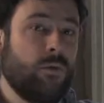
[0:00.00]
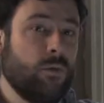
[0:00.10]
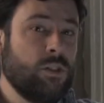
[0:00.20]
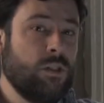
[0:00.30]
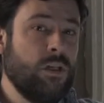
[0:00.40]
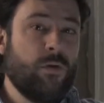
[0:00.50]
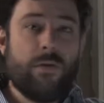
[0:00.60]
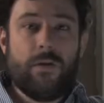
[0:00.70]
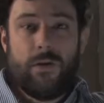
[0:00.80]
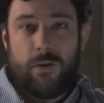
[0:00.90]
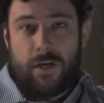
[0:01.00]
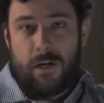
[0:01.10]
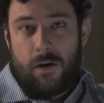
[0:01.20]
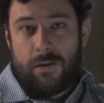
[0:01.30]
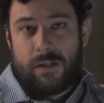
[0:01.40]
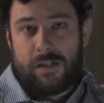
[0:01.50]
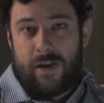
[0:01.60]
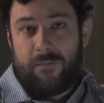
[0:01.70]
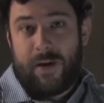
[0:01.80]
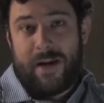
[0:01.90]
and we'll see you in the new year on the set
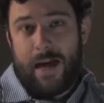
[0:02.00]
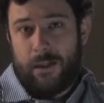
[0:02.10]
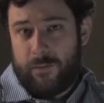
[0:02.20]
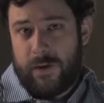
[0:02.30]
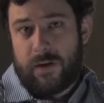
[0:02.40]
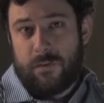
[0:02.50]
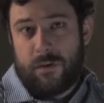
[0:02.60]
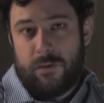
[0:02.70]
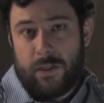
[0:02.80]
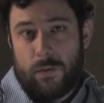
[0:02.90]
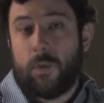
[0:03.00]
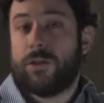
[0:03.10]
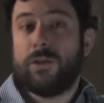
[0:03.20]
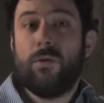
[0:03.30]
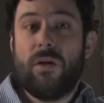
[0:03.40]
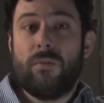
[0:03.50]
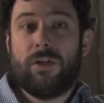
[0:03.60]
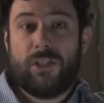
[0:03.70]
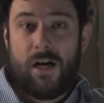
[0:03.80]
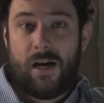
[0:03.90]
of my Elevator movie, which is going to be
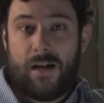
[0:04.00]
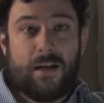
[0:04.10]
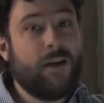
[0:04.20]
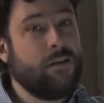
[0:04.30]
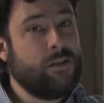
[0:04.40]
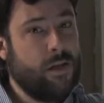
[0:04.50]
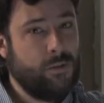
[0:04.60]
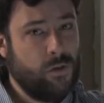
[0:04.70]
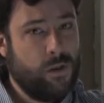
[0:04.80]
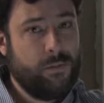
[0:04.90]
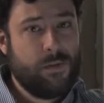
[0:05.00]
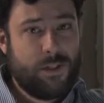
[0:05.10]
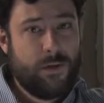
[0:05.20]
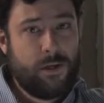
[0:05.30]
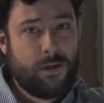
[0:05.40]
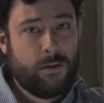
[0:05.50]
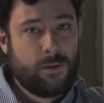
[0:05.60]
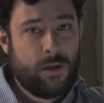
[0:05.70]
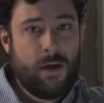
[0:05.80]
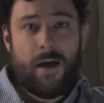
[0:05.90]
shot at the Substream
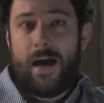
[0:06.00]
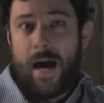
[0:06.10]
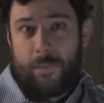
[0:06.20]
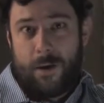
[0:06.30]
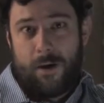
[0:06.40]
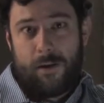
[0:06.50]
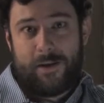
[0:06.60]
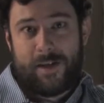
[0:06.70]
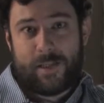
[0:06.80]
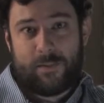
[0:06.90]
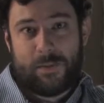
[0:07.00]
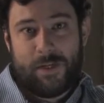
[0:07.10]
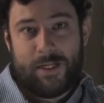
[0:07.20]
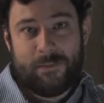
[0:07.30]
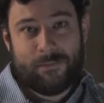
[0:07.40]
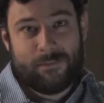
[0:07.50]
Studios. Happy holidays, everybody.